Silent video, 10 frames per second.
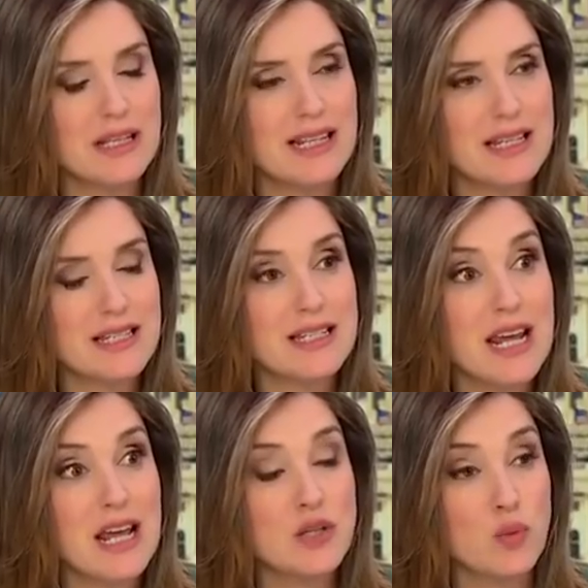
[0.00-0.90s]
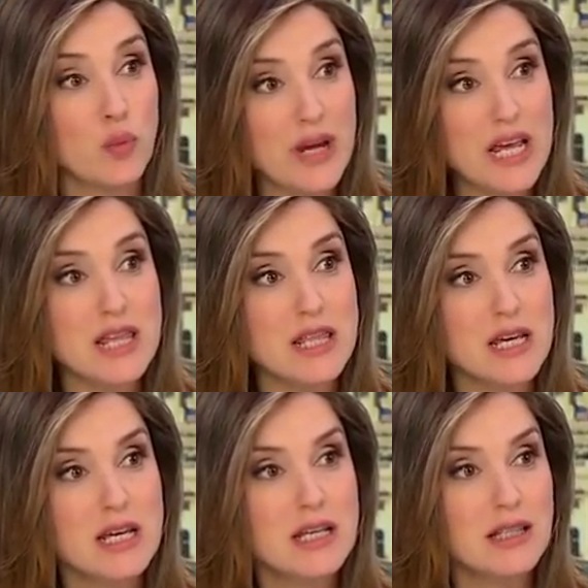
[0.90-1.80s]
that they stand with
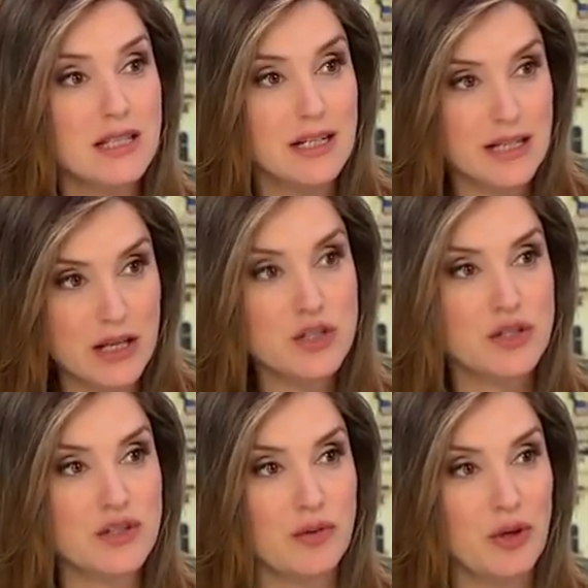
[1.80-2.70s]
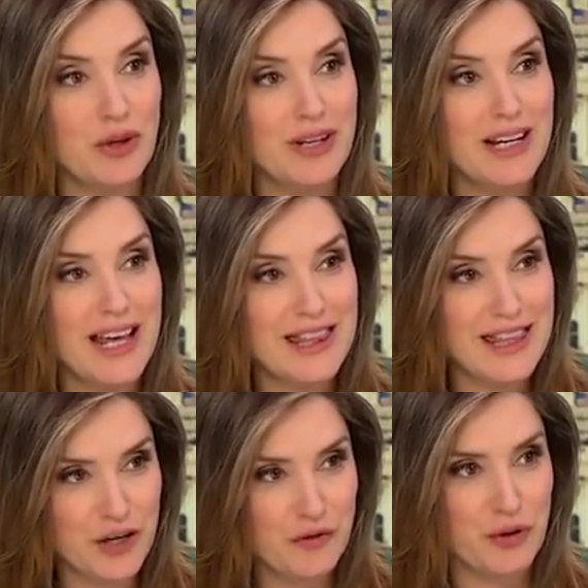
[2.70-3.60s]
the intelligence community and
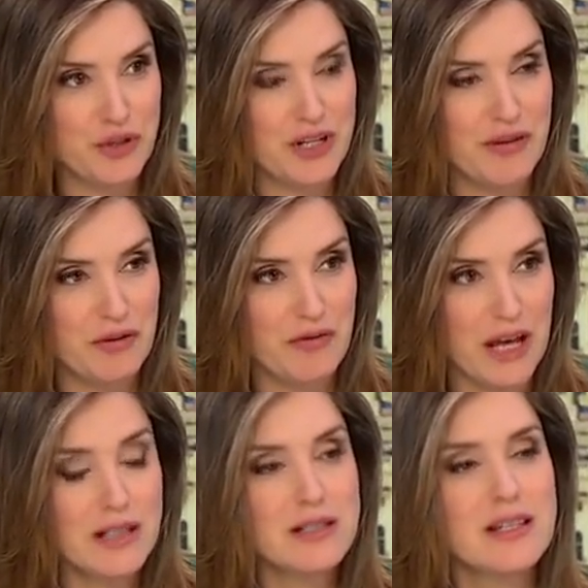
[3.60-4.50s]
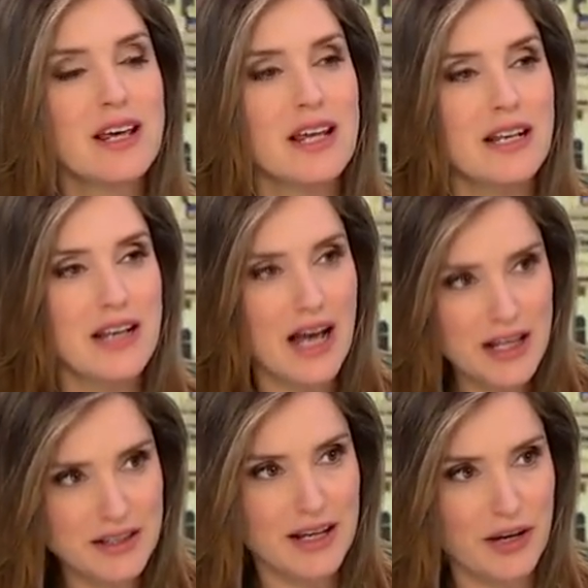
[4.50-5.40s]
their version of events,
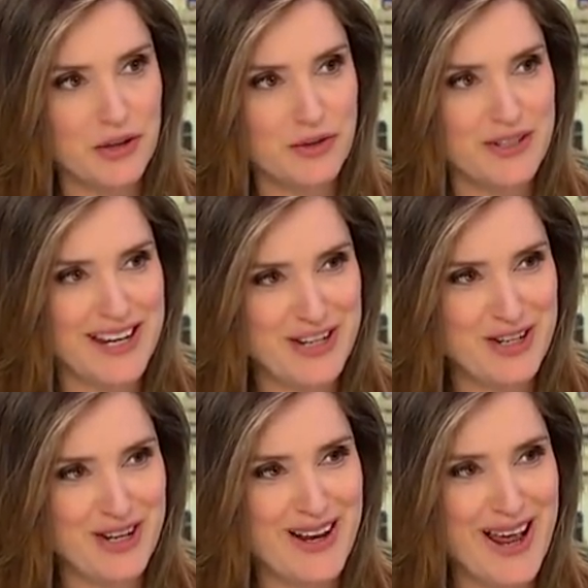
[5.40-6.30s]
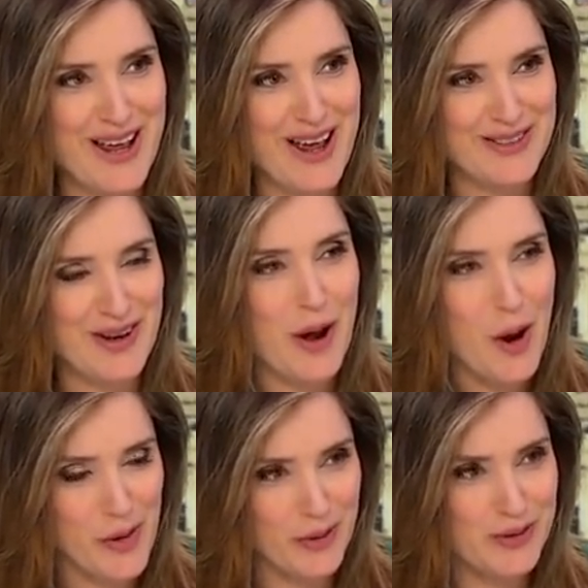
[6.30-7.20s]
not the characterization as a
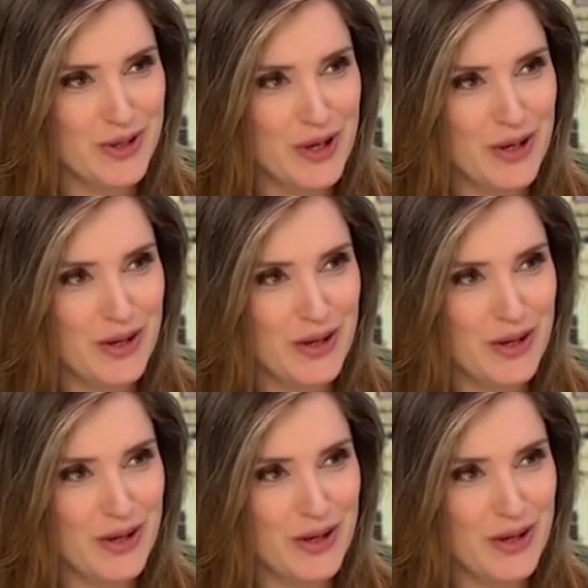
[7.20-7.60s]
hoax.